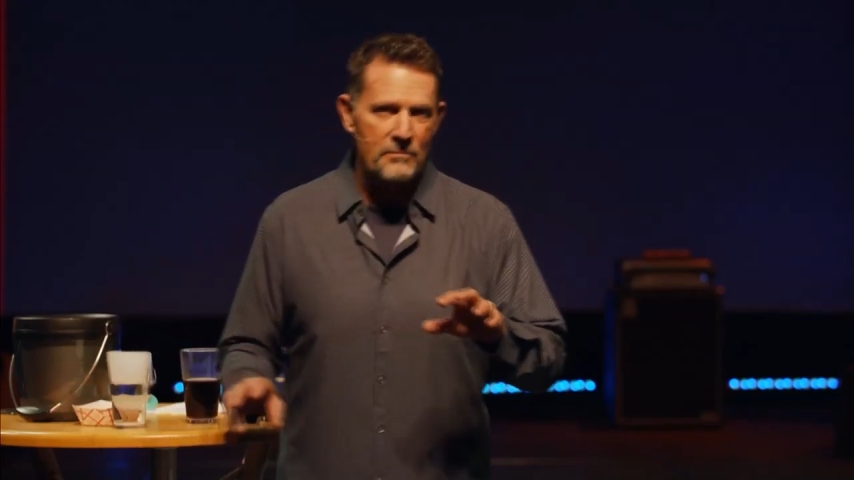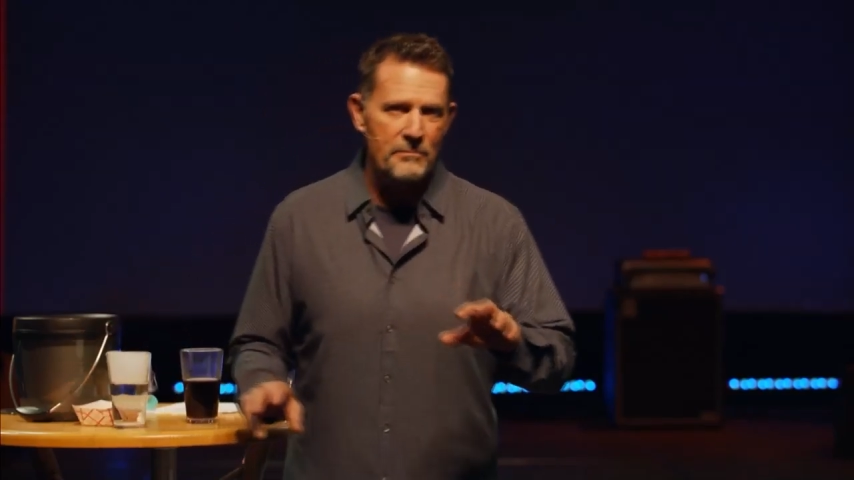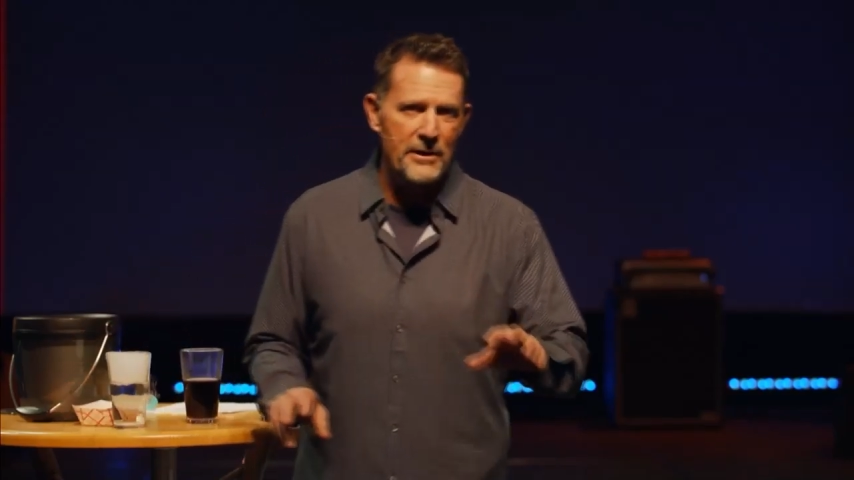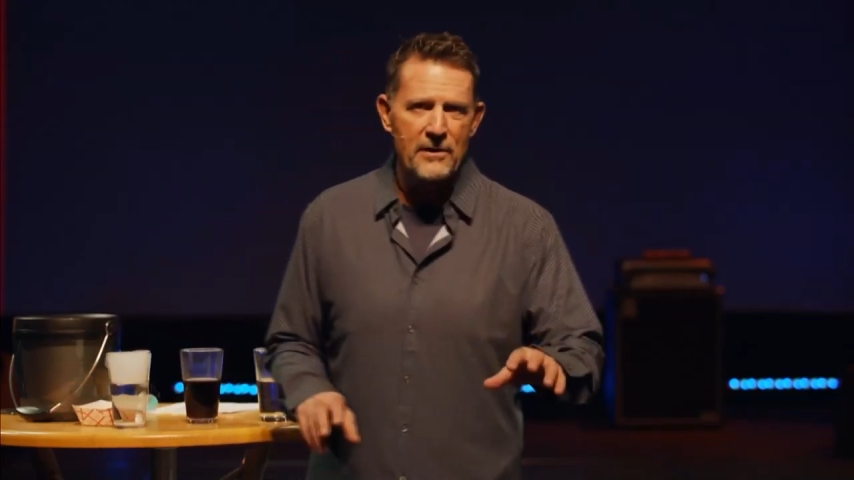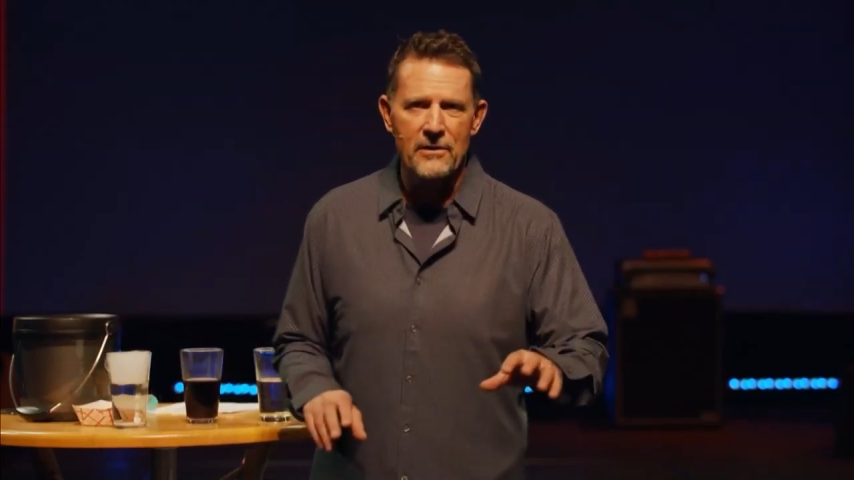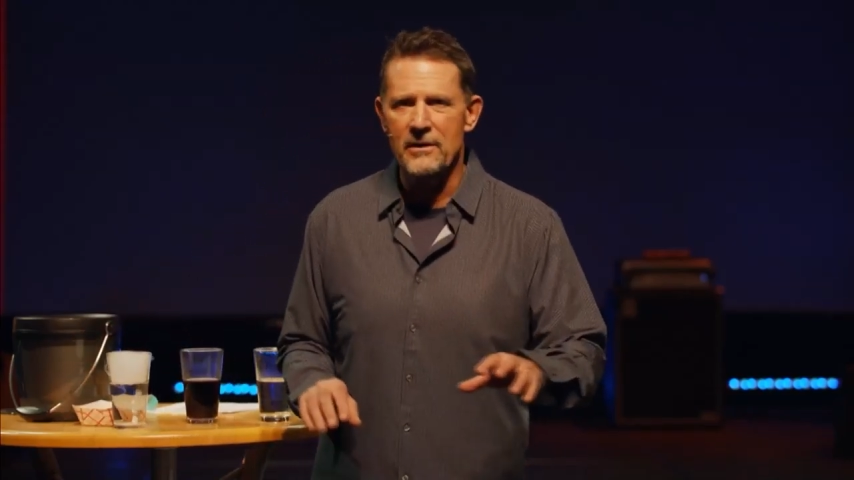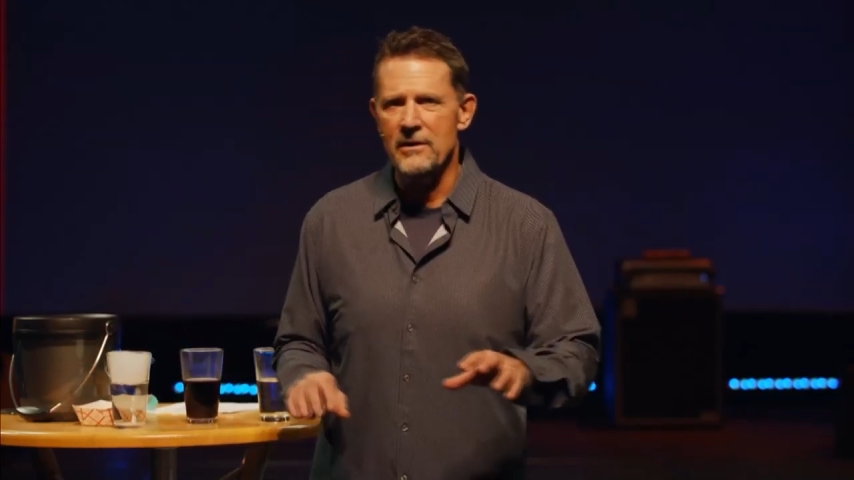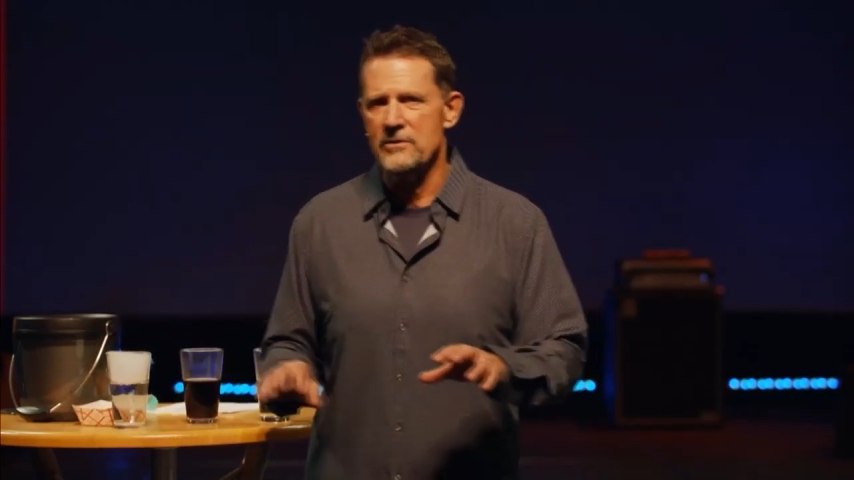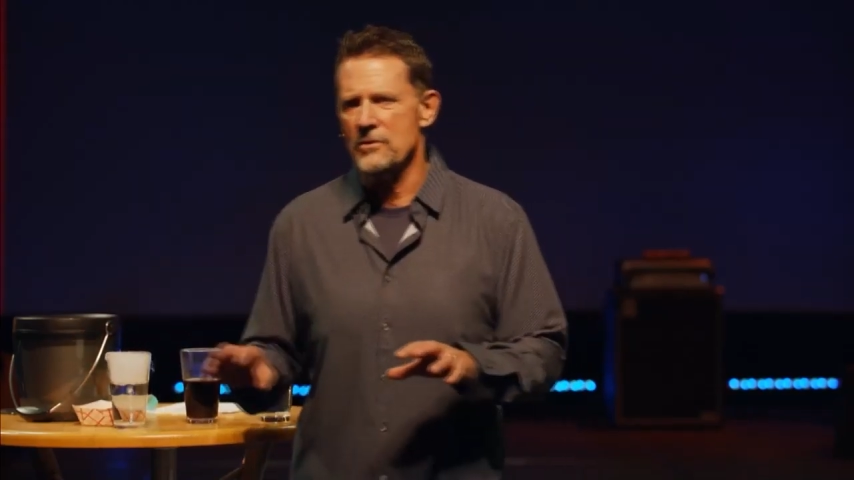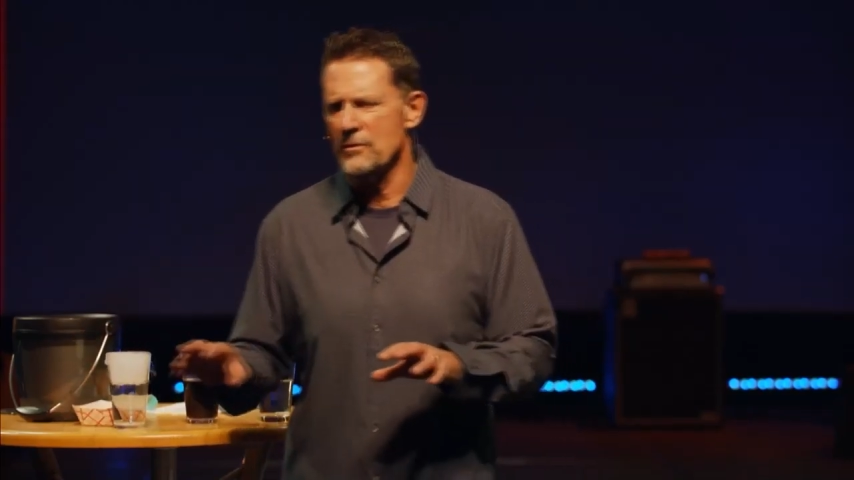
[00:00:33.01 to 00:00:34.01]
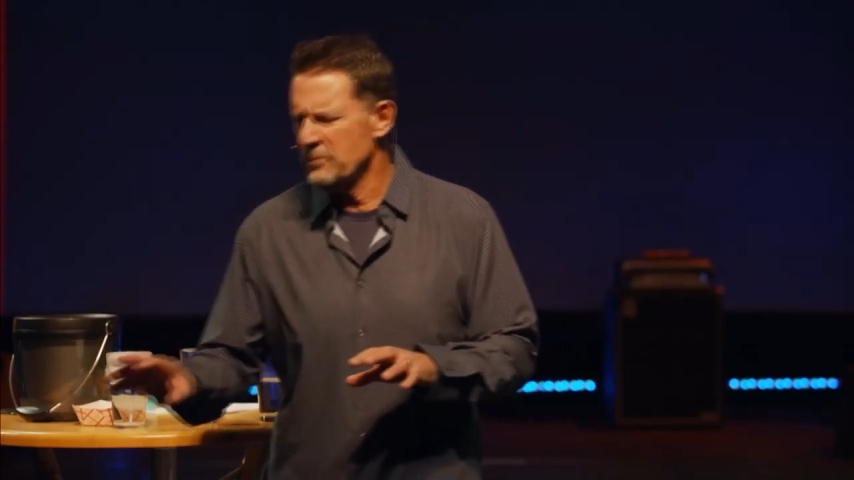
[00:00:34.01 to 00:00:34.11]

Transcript: bitterness or